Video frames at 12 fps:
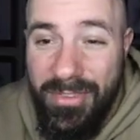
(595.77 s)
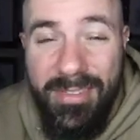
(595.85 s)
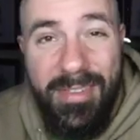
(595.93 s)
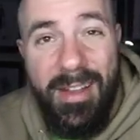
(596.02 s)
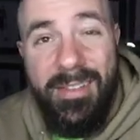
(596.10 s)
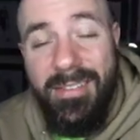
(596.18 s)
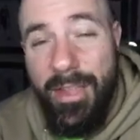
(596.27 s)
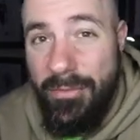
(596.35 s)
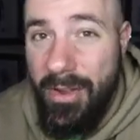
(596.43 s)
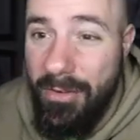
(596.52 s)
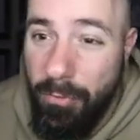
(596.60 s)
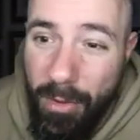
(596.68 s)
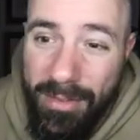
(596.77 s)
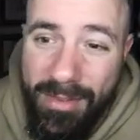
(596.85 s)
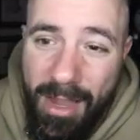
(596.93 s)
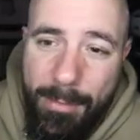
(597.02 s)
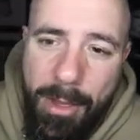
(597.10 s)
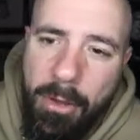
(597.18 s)
seconds left. I have one
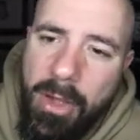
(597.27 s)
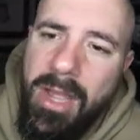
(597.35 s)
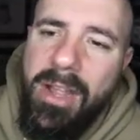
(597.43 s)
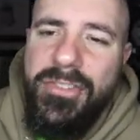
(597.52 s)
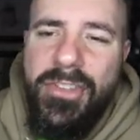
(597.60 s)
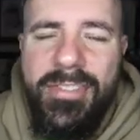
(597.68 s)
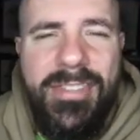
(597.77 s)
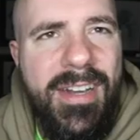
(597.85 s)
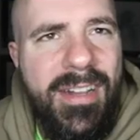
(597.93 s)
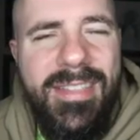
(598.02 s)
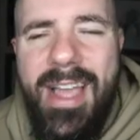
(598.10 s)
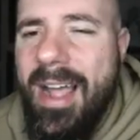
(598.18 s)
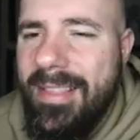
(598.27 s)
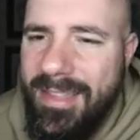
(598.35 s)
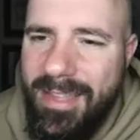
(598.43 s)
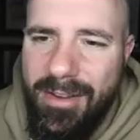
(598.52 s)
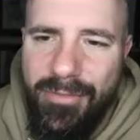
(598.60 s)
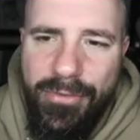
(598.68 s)
timeout. Just need a dot to
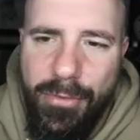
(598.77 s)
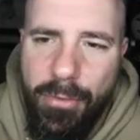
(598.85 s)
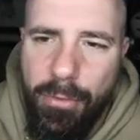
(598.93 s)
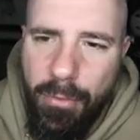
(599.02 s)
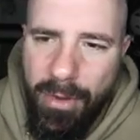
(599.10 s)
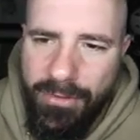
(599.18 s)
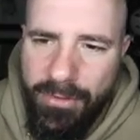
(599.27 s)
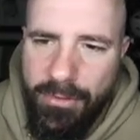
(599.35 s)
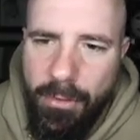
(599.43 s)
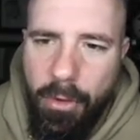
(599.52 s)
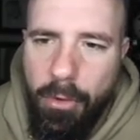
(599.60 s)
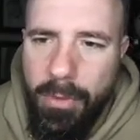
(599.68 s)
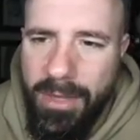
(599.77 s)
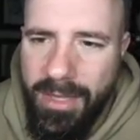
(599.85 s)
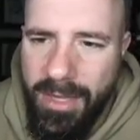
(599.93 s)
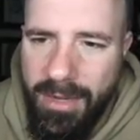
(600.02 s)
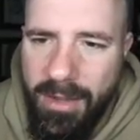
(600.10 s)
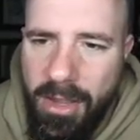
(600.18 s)
get in field goal range. That's all we
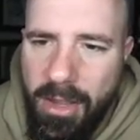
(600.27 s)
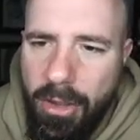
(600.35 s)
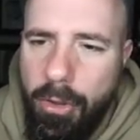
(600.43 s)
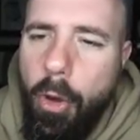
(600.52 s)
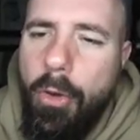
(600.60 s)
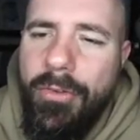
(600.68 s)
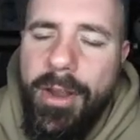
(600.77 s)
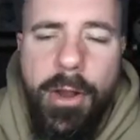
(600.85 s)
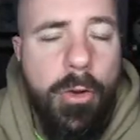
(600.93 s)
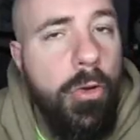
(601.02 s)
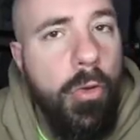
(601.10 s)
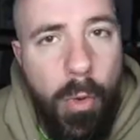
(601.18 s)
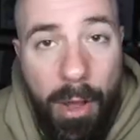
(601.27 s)
need. Go over here. Who